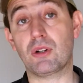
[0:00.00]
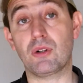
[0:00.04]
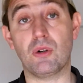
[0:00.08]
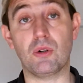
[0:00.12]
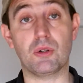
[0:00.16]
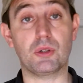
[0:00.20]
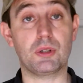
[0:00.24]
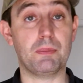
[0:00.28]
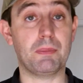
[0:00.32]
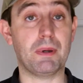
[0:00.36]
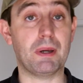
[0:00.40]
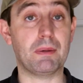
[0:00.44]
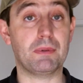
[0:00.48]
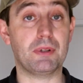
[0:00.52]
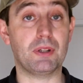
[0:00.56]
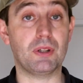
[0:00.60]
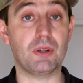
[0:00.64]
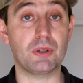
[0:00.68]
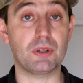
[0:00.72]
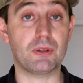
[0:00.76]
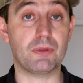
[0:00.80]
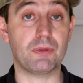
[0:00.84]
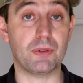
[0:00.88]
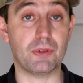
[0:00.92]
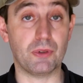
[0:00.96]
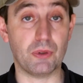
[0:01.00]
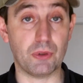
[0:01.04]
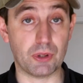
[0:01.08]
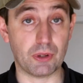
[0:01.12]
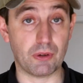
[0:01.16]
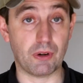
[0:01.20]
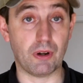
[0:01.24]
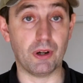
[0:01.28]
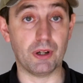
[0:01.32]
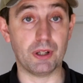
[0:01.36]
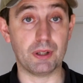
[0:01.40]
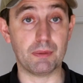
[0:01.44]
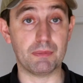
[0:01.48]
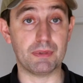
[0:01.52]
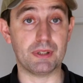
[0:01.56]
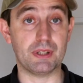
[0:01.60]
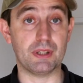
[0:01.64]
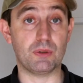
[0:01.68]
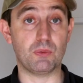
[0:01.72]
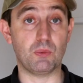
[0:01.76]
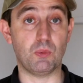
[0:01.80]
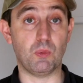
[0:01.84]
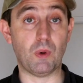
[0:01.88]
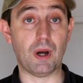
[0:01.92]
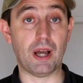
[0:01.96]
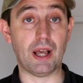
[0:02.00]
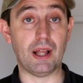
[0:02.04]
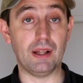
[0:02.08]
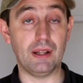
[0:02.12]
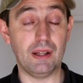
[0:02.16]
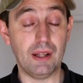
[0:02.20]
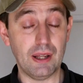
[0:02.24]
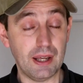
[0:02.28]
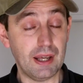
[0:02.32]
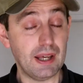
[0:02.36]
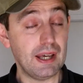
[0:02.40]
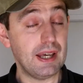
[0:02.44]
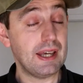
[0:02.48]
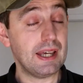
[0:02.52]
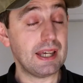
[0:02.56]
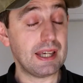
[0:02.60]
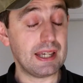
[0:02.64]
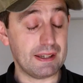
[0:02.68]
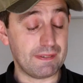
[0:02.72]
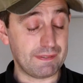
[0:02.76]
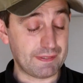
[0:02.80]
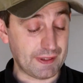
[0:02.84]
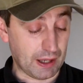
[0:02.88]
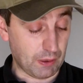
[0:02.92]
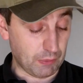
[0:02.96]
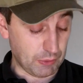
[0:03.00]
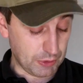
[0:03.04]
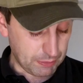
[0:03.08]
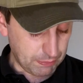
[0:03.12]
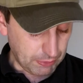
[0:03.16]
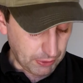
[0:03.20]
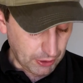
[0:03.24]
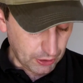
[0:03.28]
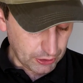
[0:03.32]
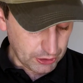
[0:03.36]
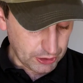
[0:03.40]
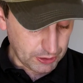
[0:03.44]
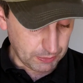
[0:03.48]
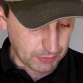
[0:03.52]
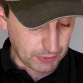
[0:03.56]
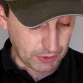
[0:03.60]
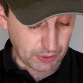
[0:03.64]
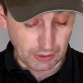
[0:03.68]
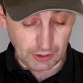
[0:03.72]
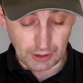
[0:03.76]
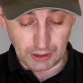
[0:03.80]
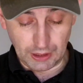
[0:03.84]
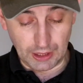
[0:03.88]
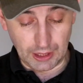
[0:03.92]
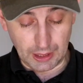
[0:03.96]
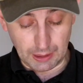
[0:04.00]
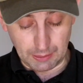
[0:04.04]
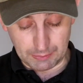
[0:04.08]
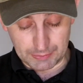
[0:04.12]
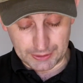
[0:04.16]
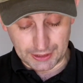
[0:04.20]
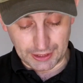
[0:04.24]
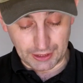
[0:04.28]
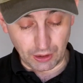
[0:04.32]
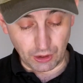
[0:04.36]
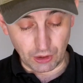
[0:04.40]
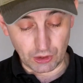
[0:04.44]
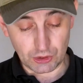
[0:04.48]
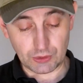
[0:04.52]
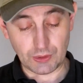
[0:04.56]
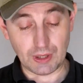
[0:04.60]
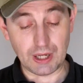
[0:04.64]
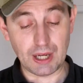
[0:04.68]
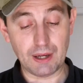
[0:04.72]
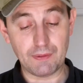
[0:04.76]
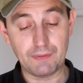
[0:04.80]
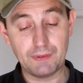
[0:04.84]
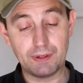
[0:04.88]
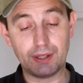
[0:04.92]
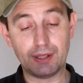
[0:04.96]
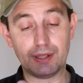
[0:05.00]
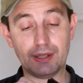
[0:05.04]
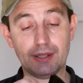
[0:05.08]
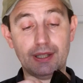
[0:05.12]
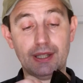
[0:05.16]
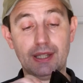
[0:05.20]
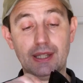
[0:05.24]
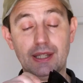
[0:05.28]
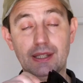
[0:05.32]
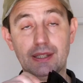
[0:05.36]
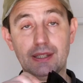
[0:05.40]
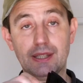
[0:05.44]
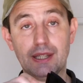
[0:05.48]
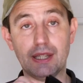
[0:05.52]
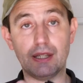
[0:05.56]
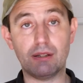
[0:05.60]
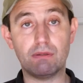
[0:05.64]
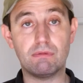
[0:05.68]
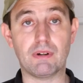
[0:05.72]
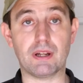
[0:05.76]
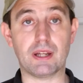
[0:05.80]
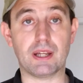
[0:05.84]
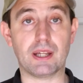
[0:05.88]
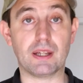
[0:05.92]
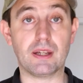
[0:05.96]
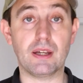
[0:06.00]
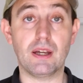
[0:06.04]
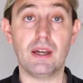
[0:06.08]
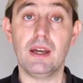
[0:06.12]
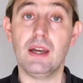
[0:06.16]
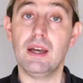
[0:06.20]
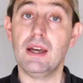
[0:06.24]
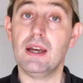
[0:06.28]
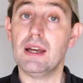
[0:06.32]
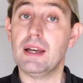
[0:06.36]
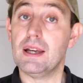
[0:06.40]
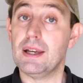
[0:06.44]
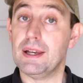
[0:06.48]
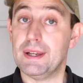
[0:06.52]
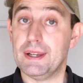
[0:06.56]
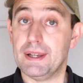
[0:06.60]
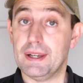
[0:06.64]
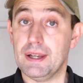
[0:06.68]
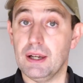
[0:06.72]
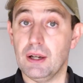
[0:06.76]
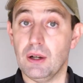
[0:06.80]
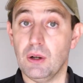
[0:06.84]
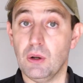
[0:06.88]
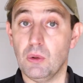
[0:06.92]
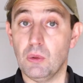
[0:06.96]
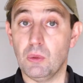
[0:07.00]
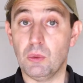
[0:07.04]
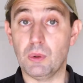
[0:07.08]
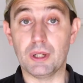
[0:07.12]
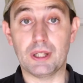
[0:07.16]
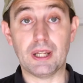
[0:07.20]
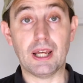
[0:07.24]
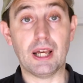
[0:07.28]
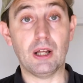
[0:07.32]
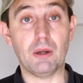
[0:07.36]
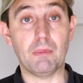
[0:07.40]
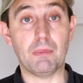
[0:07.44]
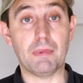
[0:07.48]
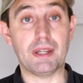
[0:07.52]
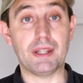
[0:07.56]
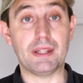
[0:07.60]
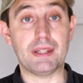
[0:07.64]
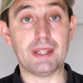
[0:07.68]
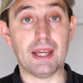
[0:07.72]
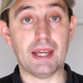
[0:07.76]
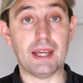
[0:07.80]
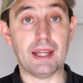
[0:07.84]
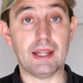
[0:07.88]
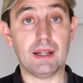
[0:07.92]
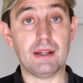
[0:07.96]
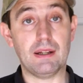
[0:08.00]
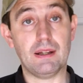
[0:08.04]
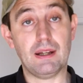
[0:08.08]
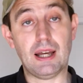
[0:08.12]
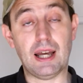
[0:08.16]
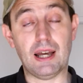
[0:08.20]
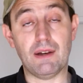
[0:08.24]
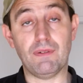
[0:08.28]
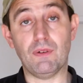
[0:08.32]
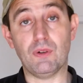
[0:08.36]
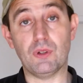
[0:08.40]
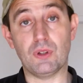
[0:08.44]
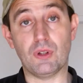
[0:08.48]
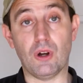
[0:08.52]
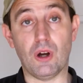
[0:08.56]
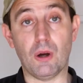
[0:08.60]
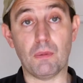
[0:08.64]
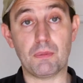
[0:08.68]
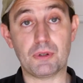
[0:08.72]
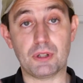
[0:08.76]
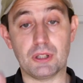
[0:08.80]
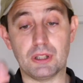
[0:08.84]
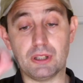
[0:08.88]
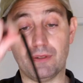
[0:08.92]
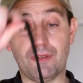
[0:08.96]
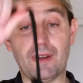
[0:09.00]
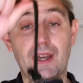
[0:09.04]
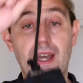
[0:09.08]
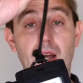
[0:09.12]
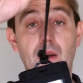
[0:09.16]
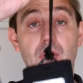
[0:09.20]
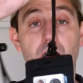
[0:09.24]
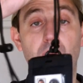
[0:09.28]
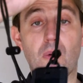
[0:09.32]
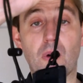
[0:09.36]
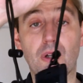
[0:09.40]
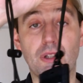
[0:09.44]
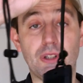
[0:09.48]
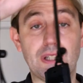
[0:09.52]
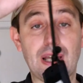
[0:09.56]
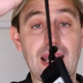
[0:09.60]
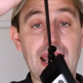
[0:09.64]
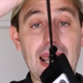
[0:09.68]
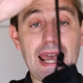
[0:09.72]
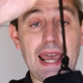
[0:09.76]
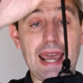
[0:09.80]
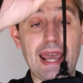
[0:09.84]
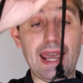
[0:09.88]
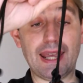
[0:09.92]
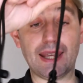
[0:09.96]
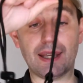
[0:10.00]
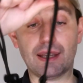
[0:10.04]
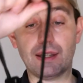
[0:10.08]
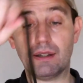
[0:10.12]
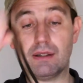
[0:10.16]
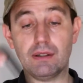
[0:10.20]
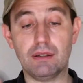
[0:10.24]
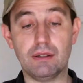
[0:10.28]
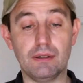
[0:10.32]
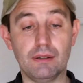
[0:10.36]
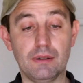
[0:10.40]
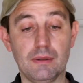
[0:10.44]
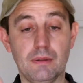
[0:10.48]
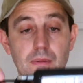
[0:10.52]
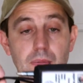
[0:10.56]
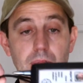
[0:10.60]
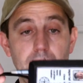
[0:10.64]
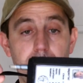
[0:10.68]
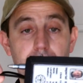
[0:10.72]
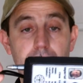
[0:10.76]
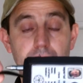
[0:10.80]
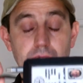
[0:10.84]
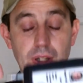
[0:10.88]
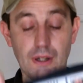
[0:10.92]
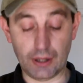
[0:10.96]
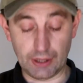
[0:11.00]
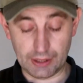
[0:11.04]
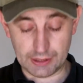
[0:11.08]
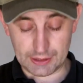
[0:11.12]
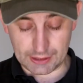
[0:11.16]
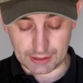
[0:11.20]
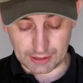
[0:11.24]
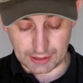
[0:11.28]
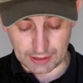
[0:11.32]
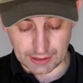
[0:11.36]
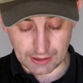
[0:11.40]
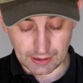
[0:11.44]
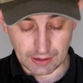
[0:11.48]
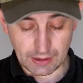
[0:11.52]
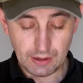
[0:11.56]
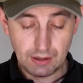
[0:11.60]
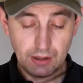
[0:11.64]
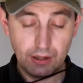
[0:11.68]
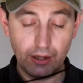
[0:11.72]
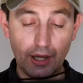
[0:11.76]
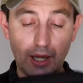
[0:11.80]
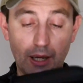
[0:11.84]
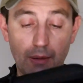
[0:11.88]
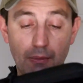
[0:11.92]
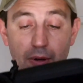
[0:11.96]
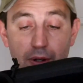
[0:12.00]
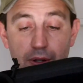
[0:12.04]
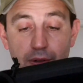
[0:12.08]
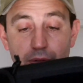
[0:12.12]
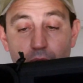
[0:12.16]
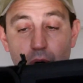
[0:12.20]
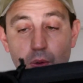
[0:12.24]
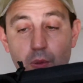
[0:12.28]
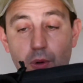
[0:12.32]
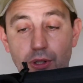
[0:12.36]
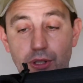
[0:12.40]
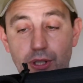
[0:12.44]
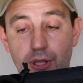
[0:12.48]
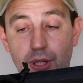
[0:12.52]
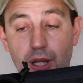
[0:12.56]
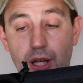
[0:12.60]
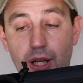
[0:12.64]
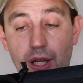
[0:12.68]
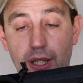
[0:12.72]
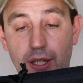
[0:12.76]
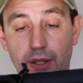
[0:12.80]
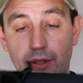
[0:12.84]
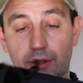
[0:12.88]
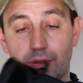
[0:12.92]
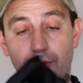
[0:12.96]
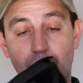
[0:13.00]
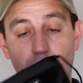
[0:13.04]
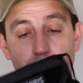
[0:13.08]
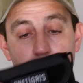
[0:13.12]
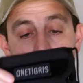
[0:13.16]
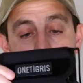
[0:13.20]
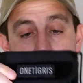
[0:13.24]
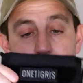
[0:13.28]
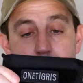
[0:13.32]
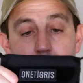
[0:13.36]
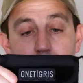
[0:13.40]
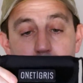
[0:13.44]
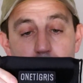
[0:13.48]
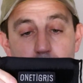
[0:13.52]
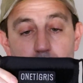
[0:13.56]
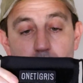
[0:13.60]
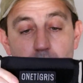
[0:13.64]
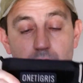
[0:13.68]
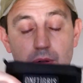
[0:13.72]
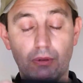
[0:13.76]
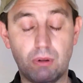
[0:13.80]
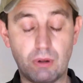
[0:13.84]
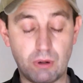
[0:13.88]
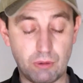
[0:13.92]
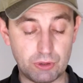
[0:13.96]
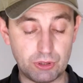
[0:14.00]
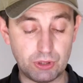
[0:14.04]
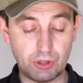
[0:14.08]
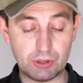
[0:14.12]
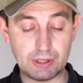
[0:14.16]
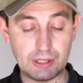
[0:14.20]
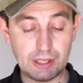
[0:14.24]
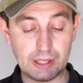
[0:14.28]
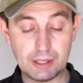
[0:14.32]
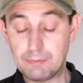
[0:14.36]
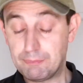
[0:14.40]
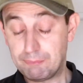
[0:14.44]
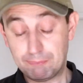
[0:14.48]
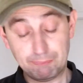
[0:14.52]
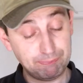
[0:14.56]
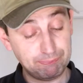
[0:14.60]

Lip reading: cord to be able to use it for other items as well, if that was possible. Then also having the D-ring would help me then have other options of how I want to hang the ID, either I wanted to hang it vertically or horizontally.